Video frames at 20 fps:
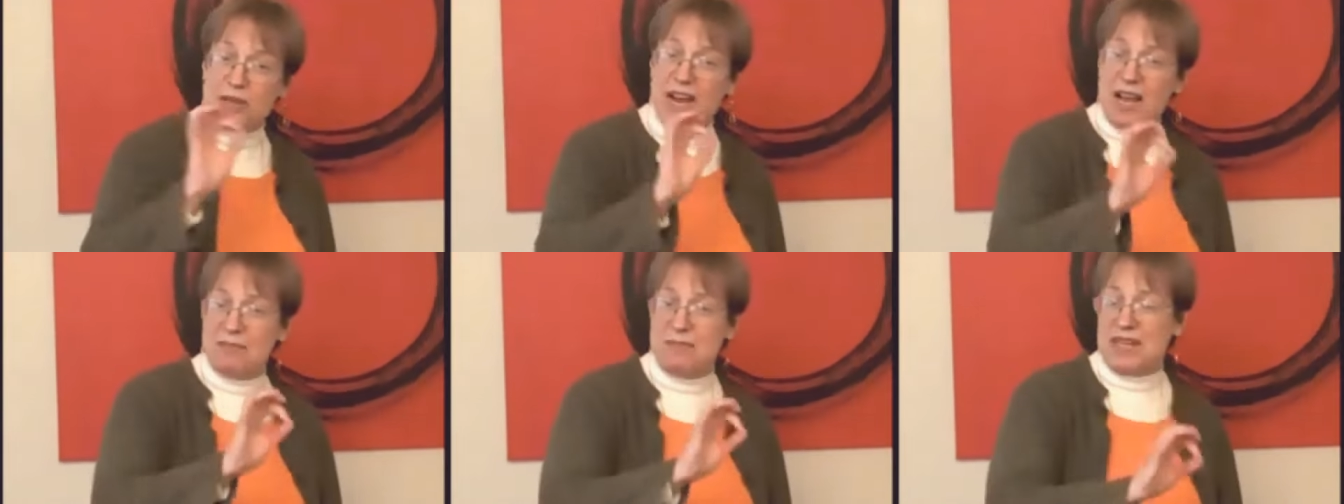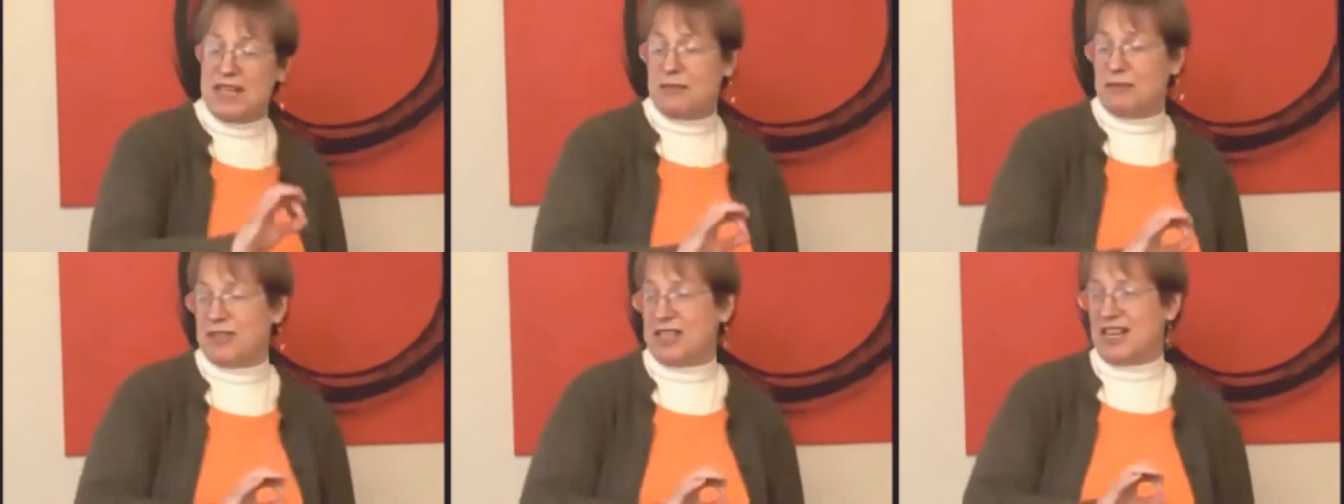what I
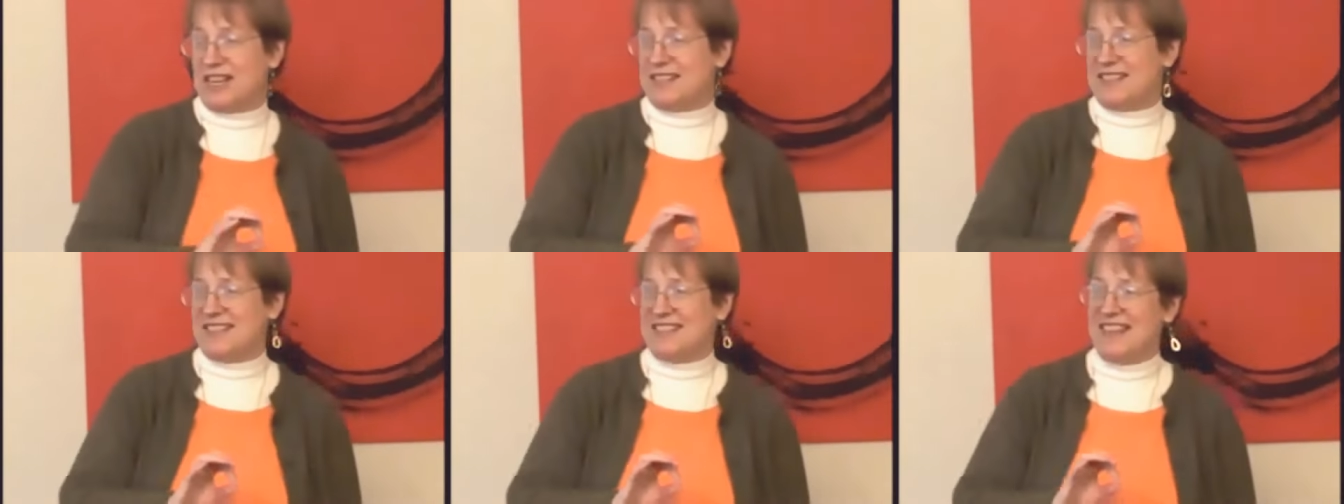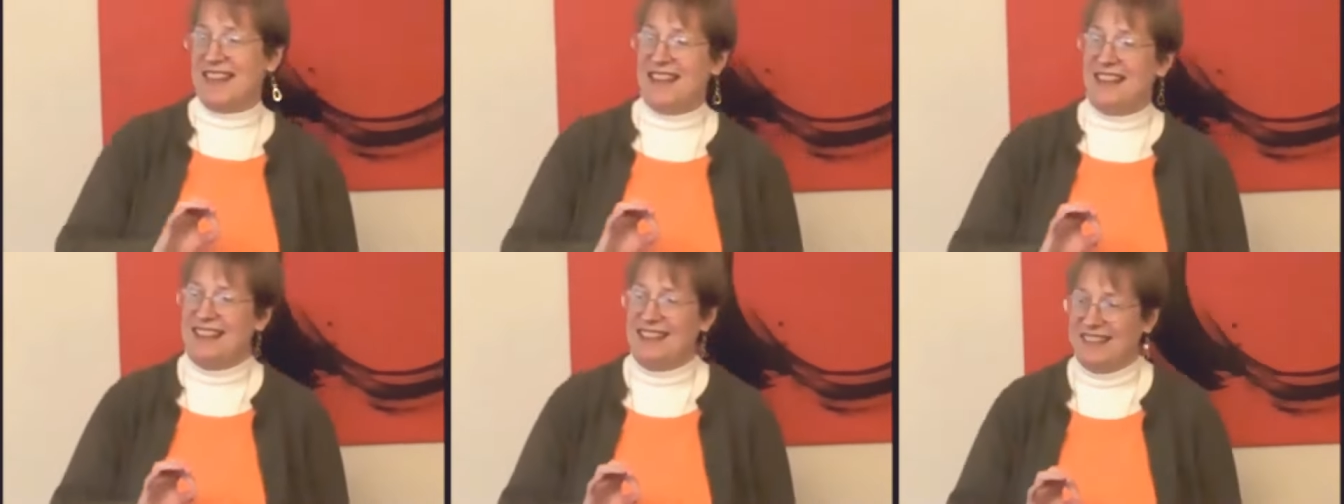mean when I
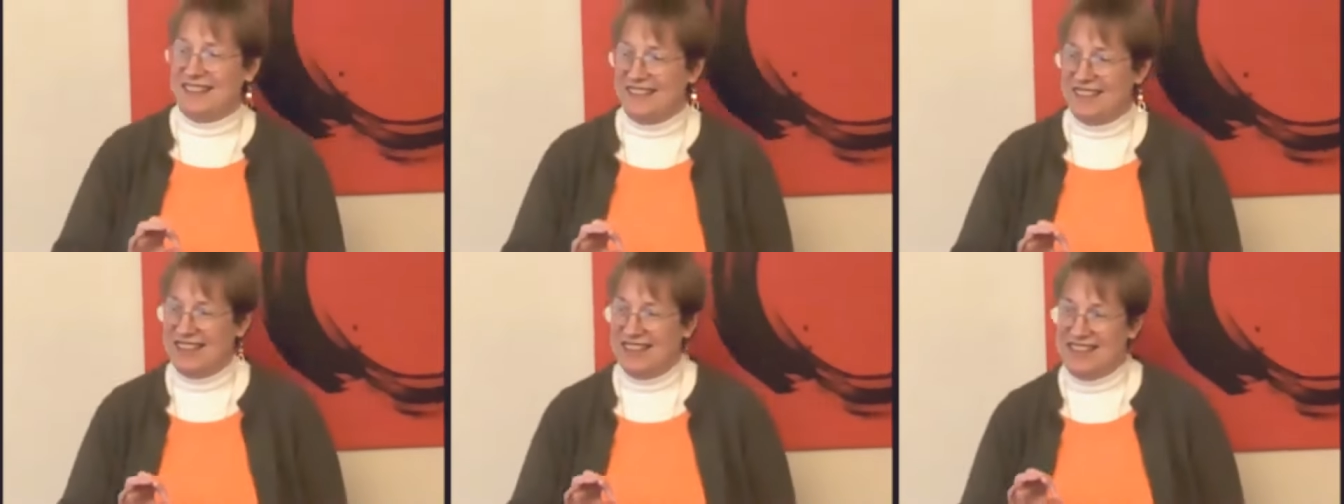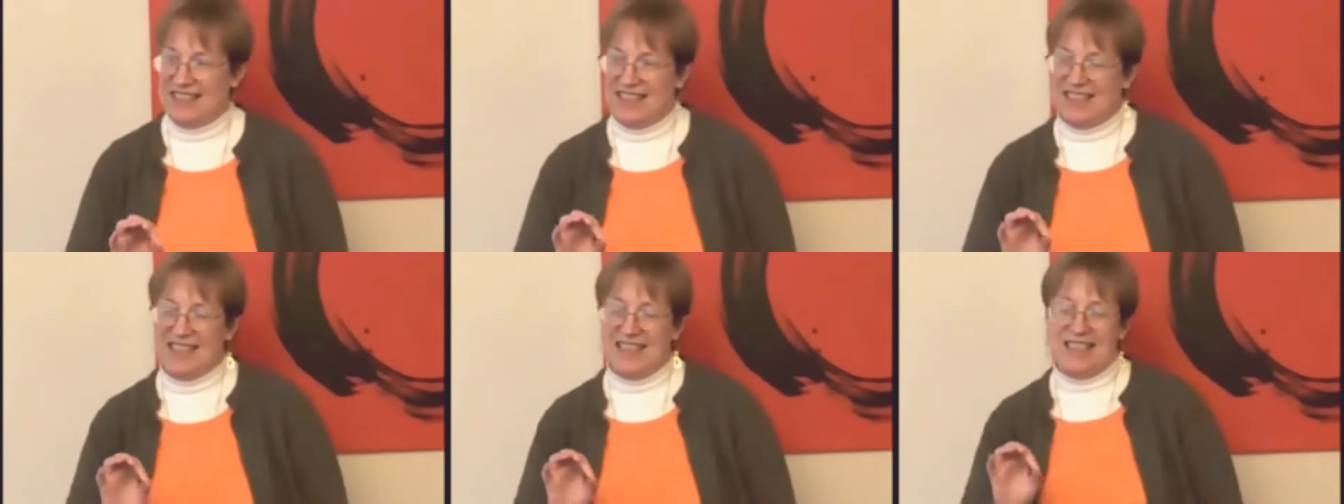say
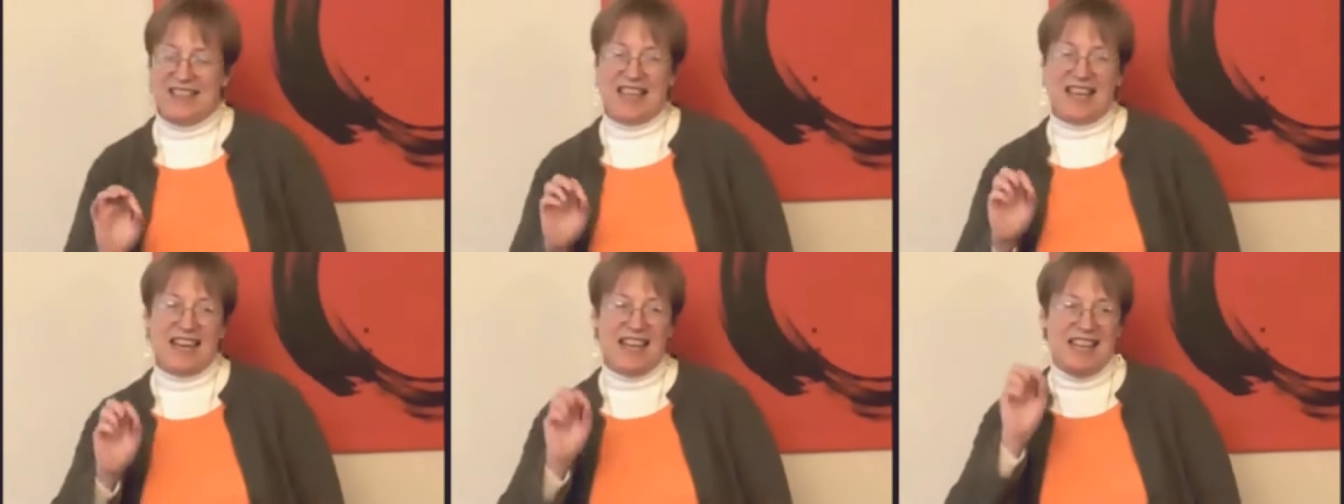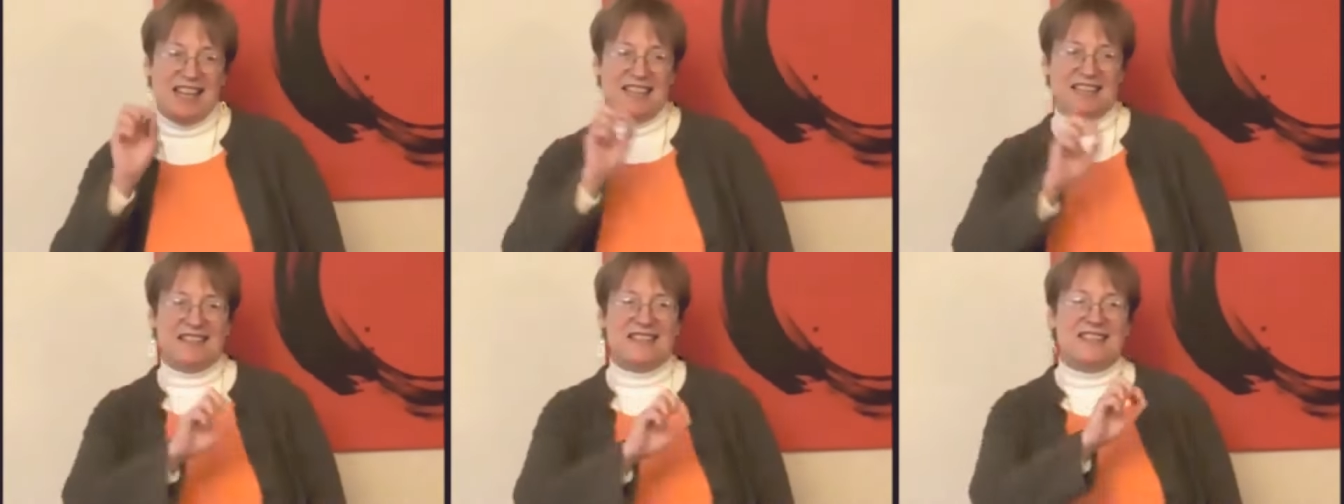that
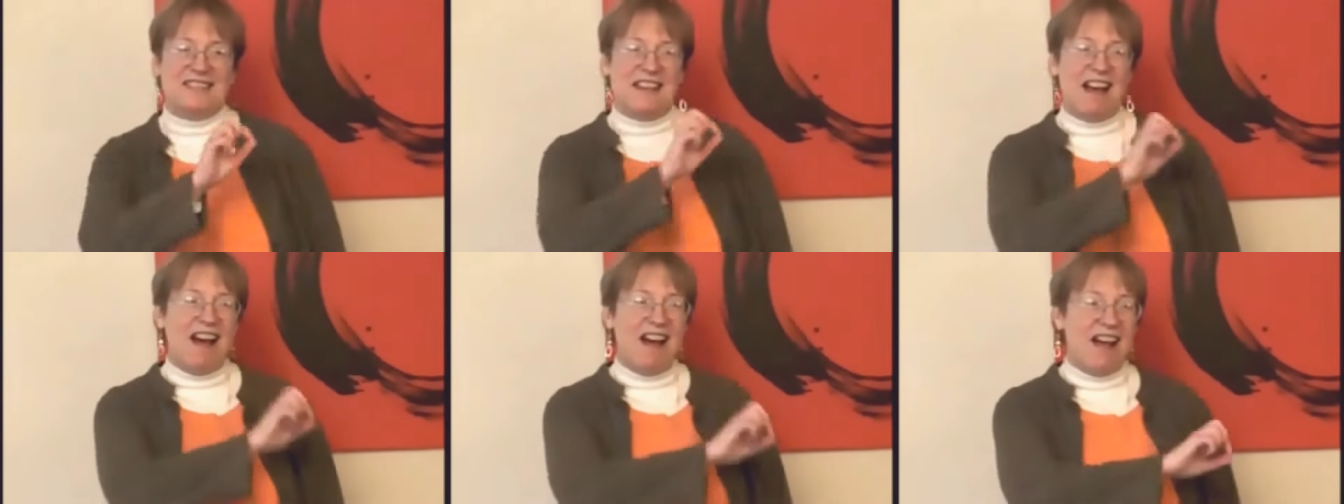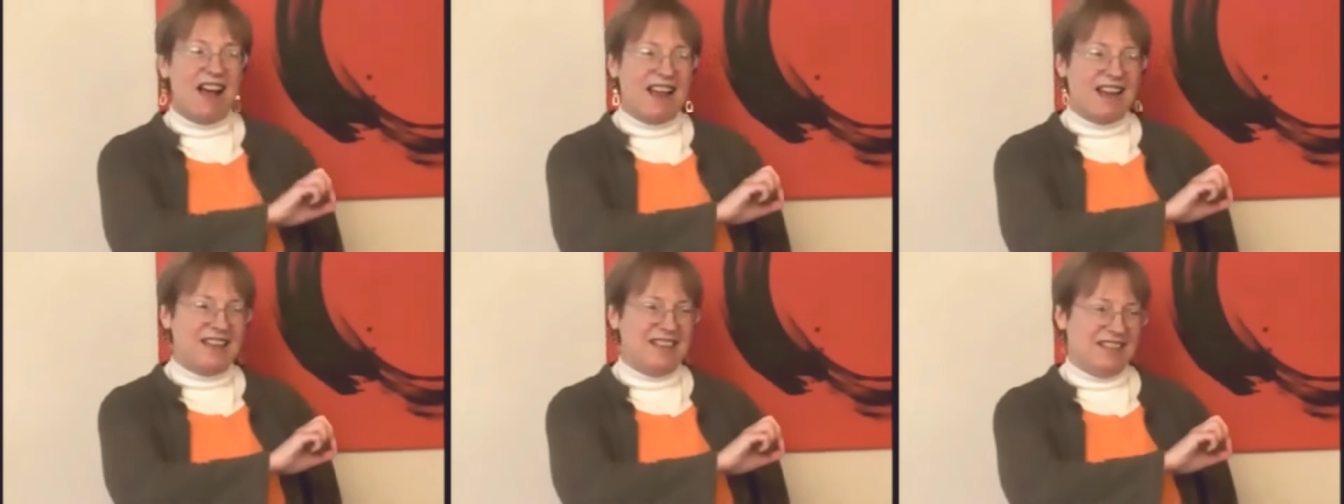
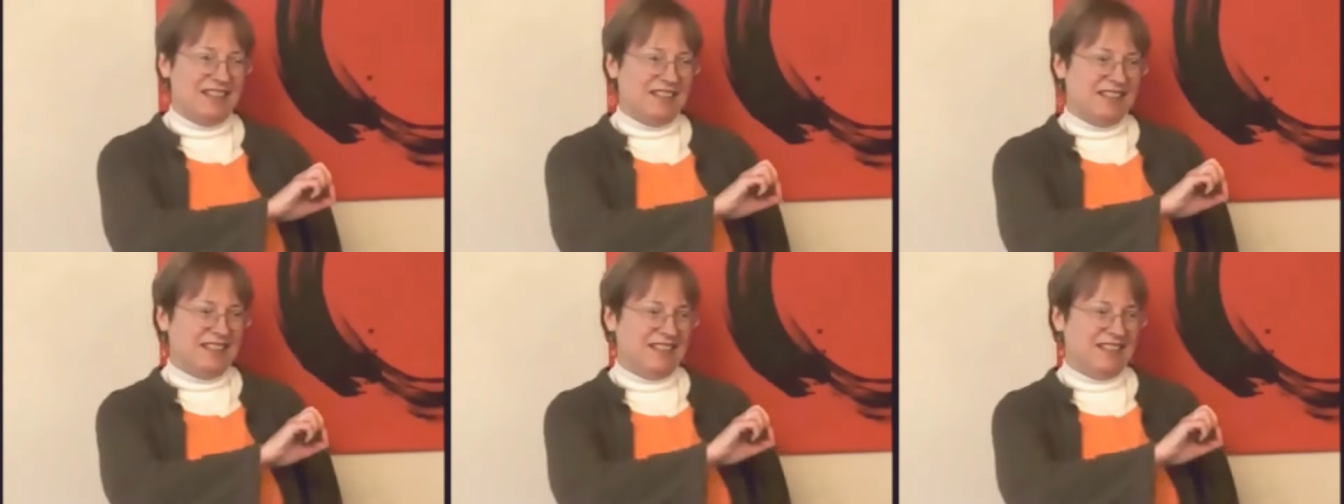inside